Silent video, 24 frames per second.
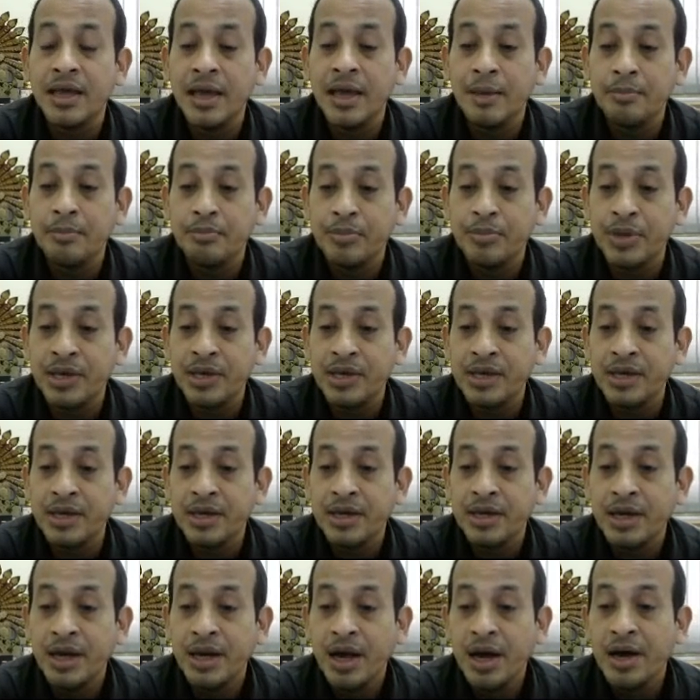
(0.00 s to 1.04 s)
MP,
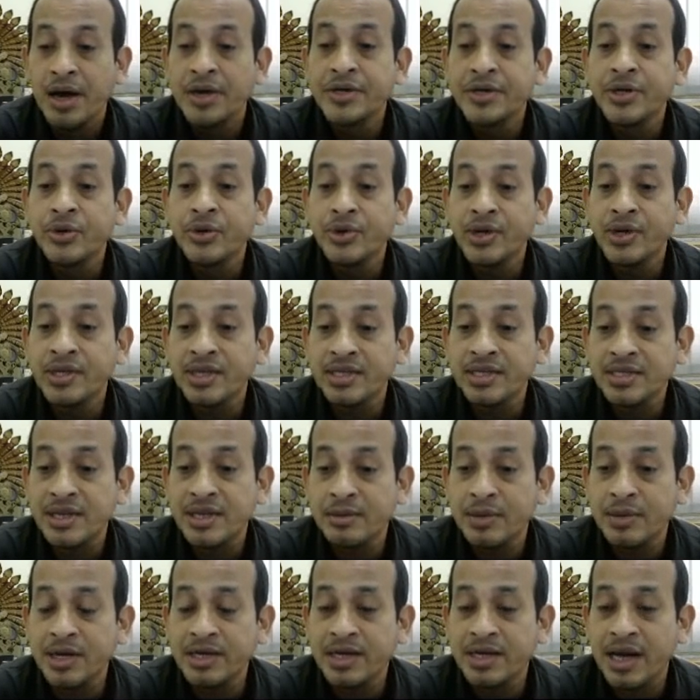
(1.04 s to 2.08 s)
during the
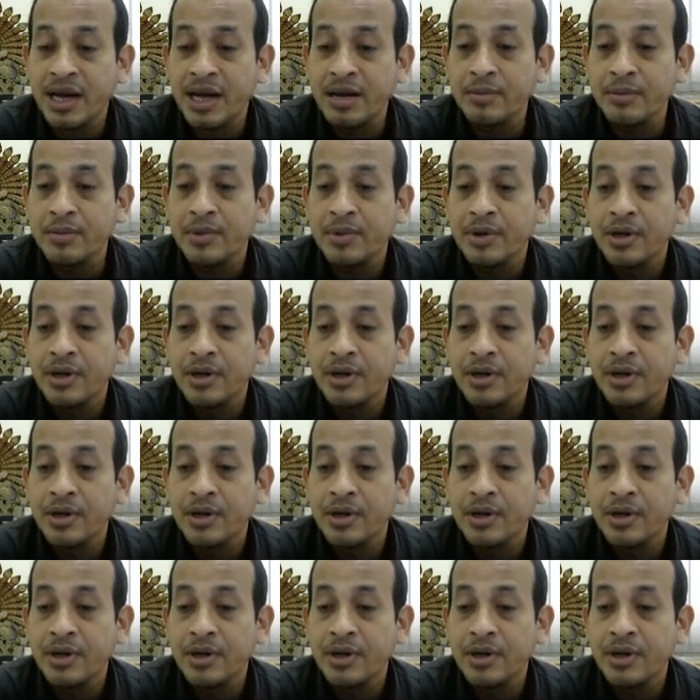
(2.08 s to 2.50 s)
summer time,